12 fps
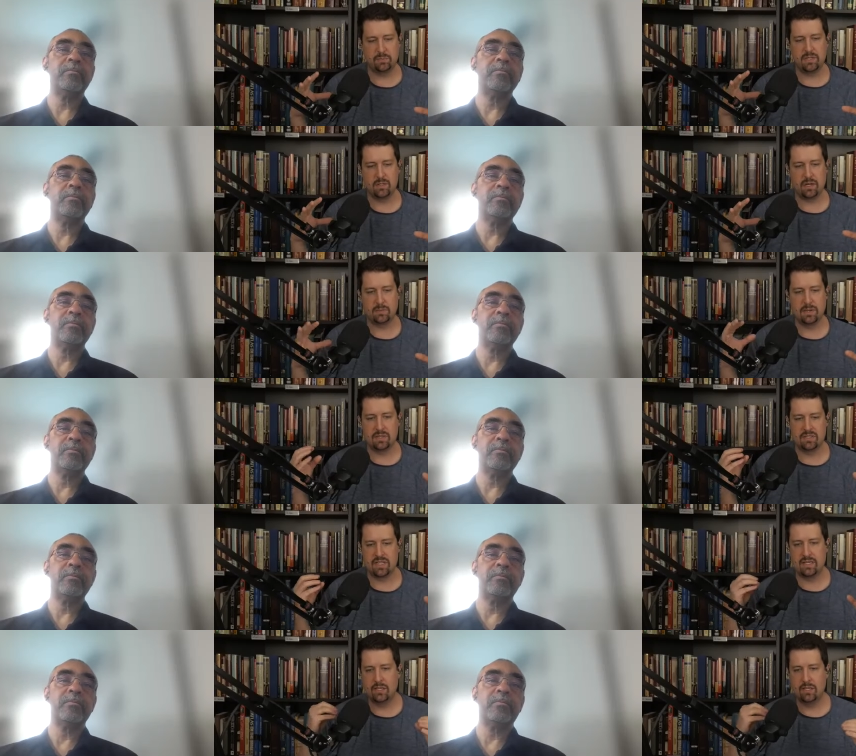Speaker 1: being talked about:
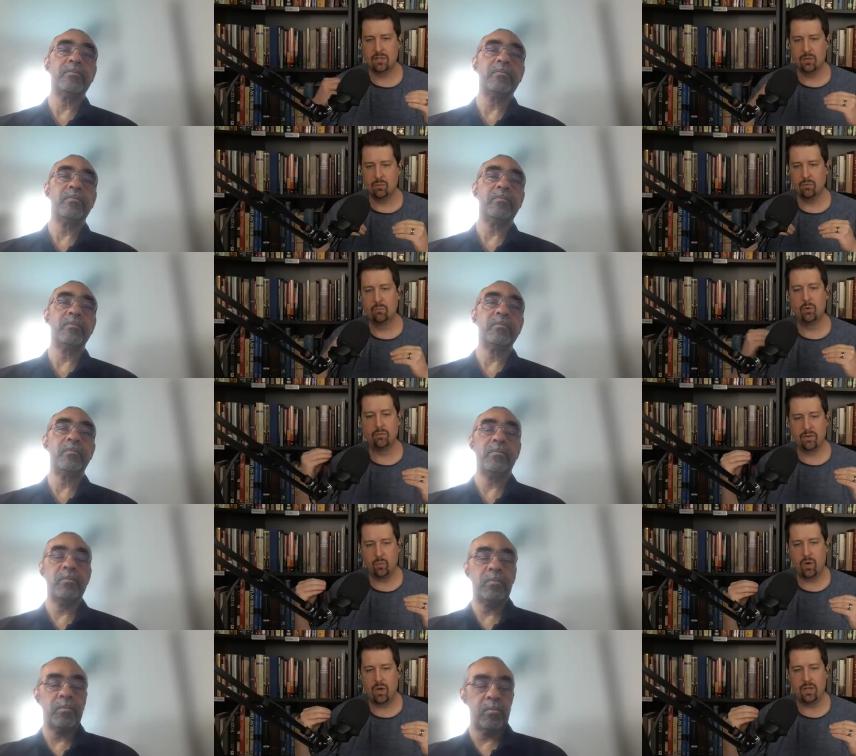is that
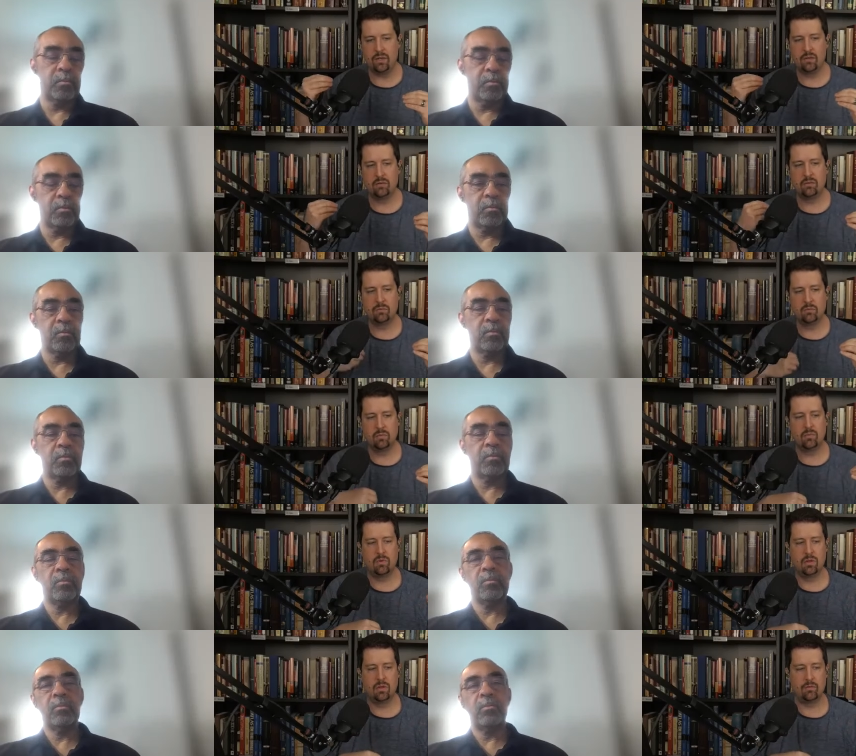removing one
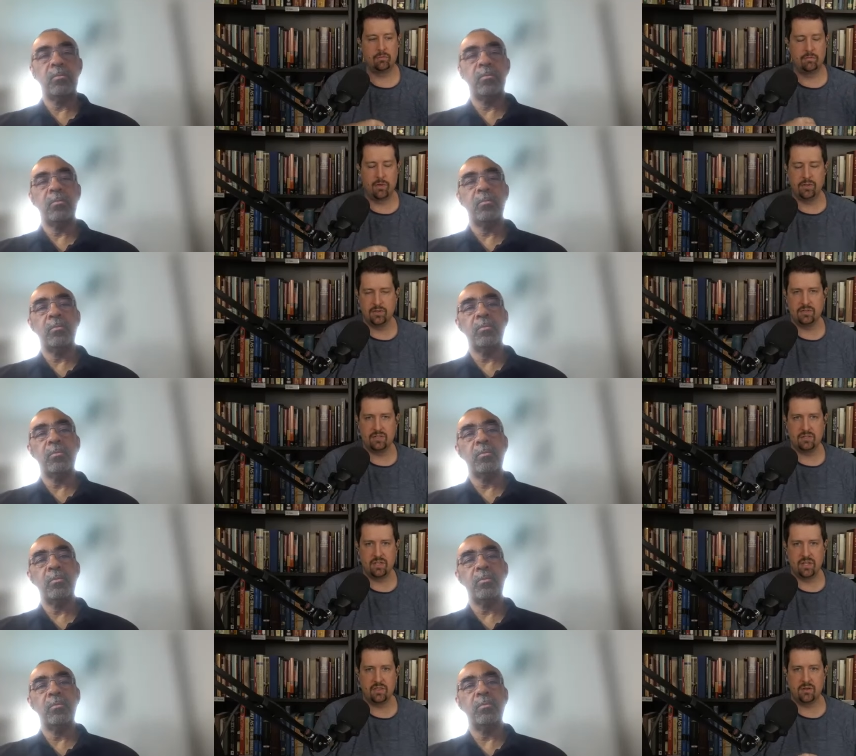uh,
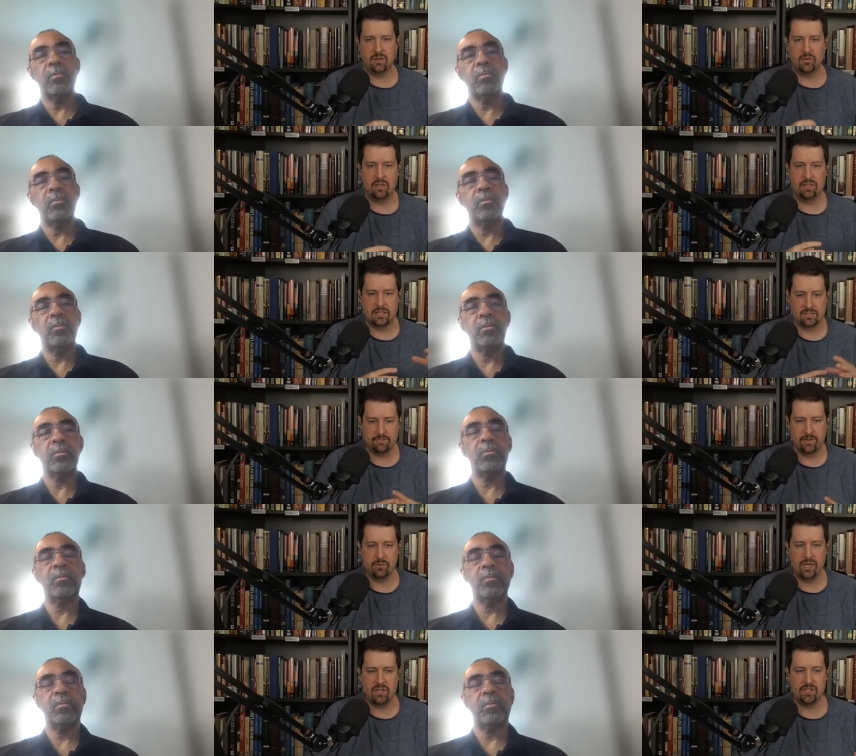falters the other. It's it's a
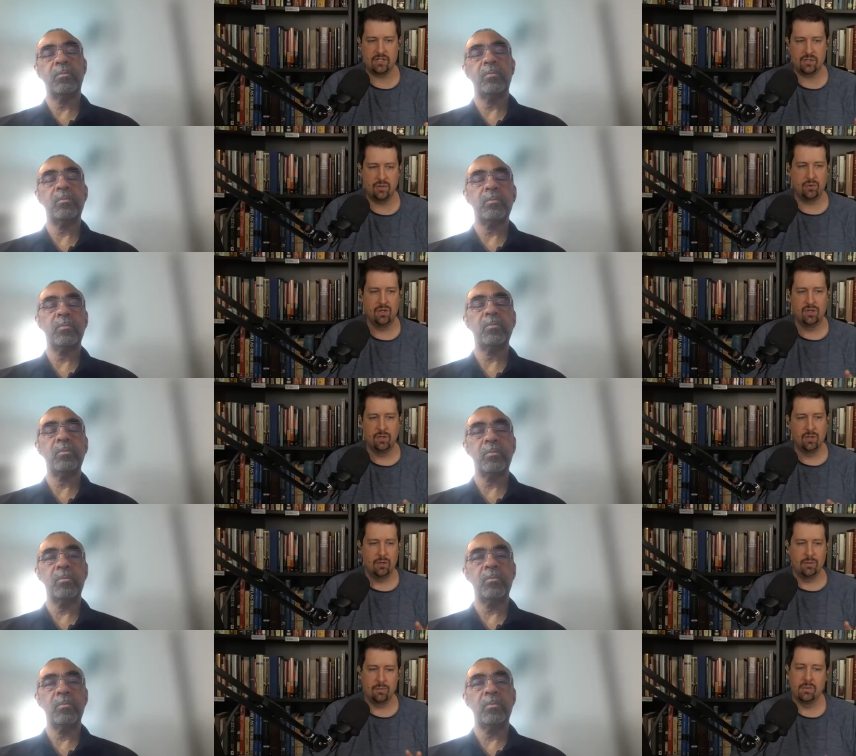foundation. You don't
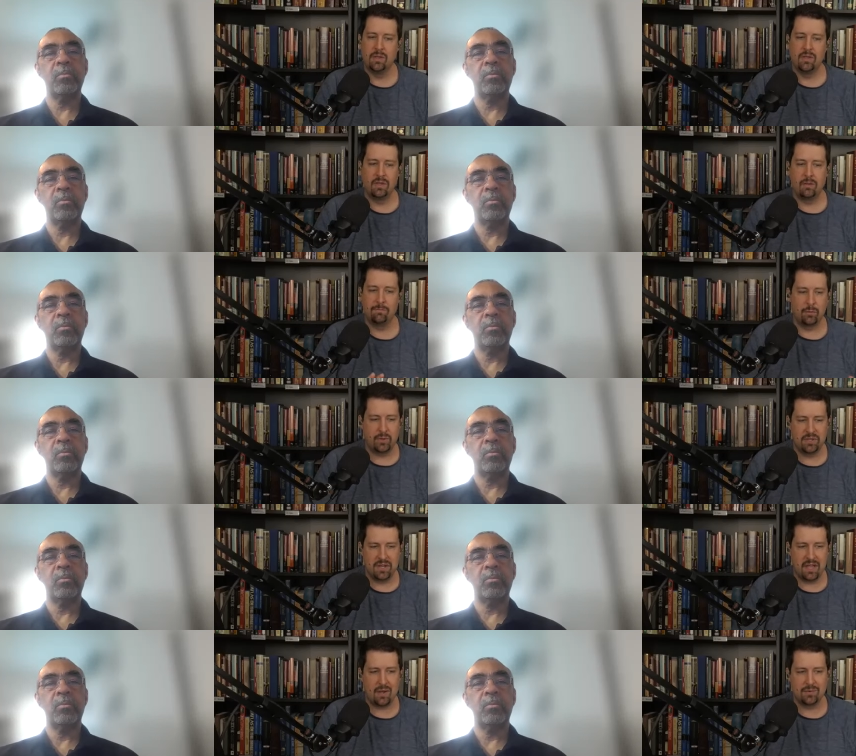if you're
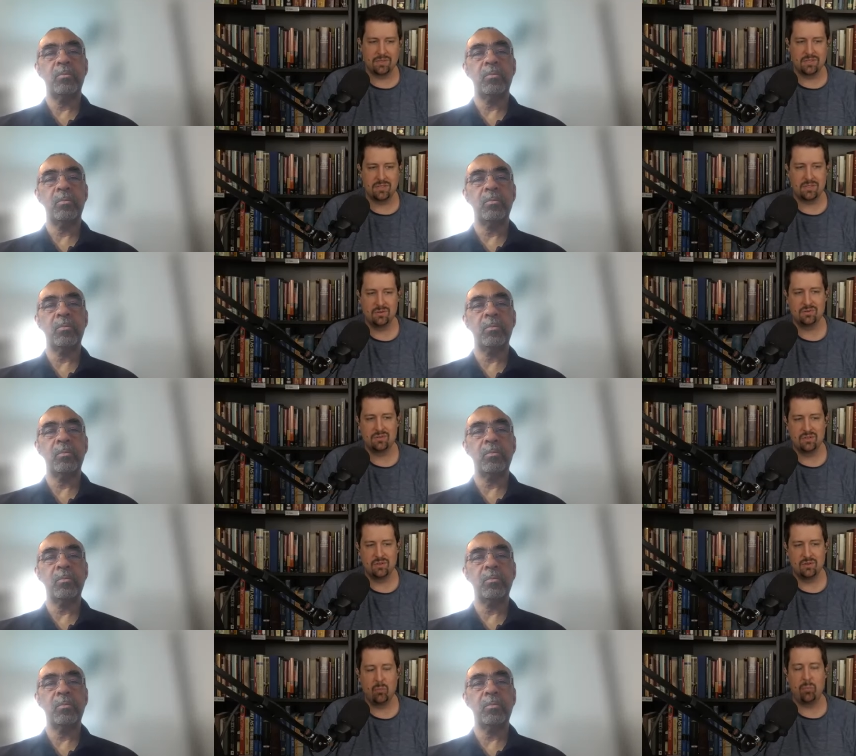building a house, there's
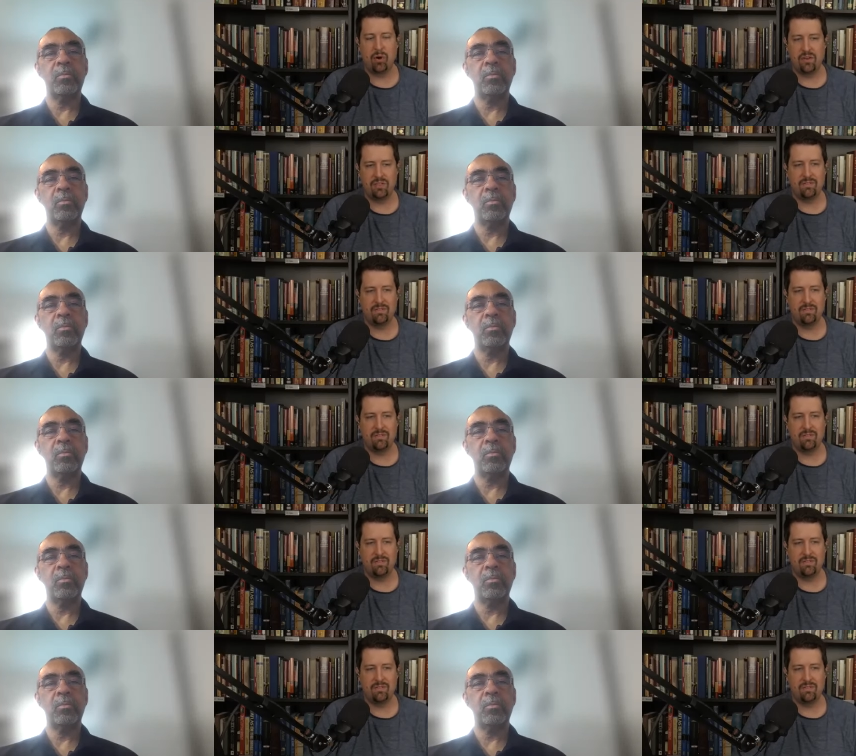no part of the